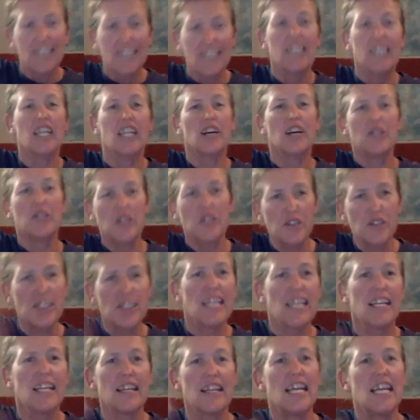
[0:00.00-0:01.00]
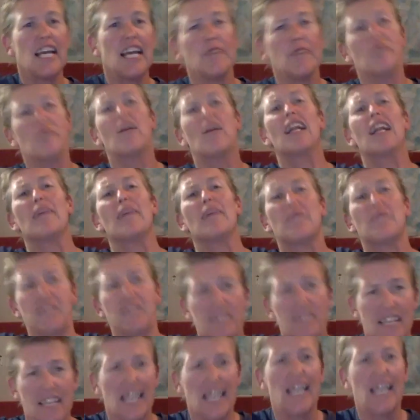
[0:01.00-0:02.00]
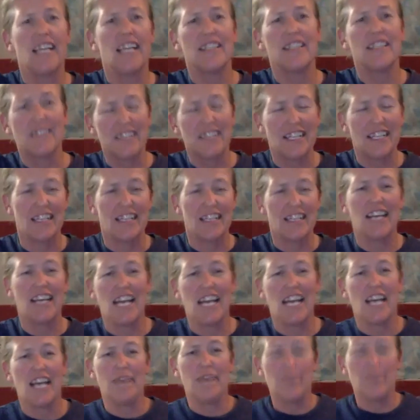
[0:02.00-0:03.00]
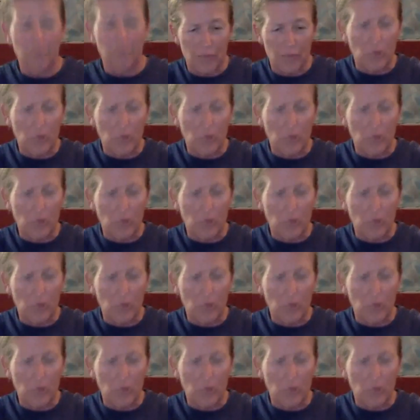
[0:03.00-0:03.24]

you know, and do 10 of them, run up the stairs, 10 of them,